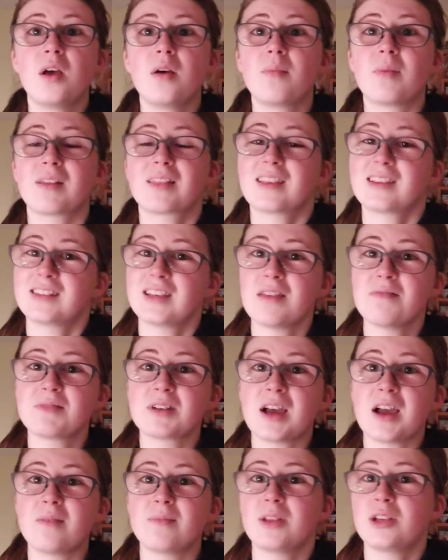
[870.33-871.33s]
but at the same
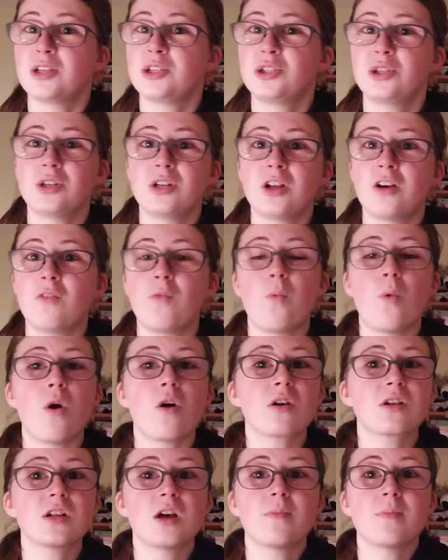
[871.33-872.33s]
time, they shouldn't have
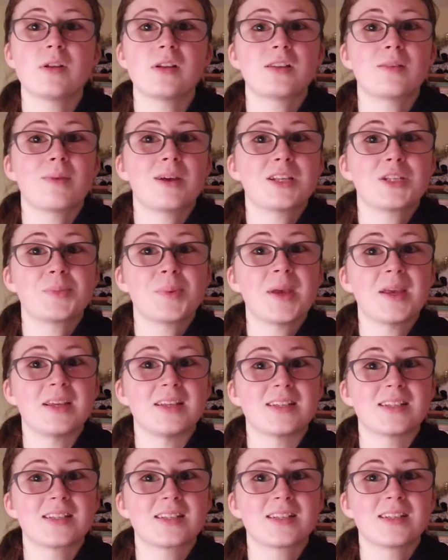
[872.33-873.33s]
walked up into my
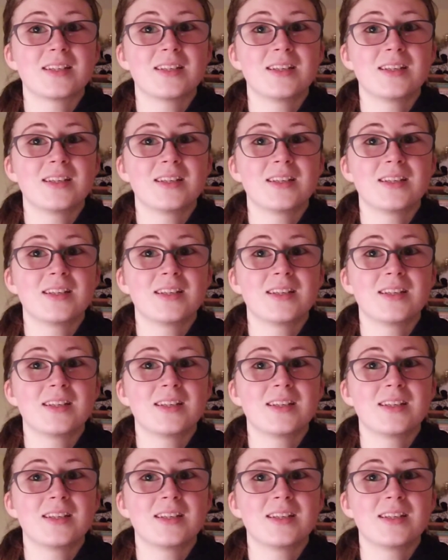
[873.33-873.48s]
space.